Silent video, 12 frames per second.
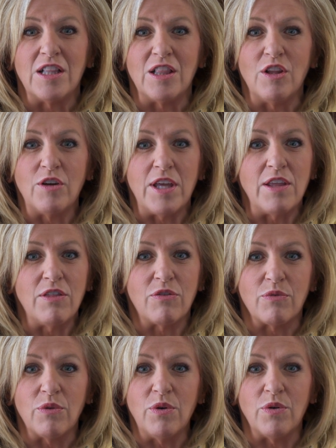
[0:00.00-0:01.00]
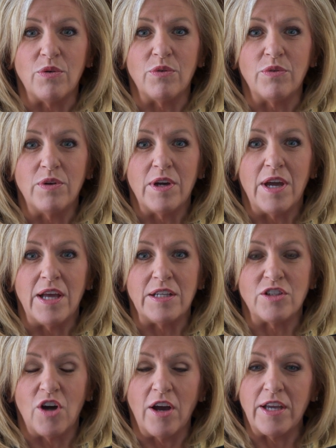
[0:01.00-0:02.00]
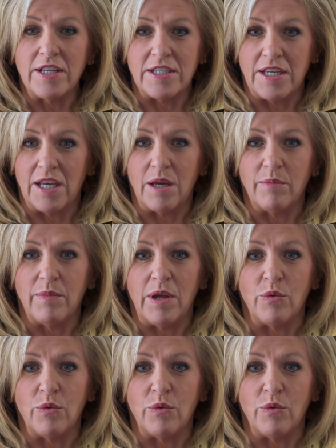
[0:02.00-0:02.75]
looking through and talking to him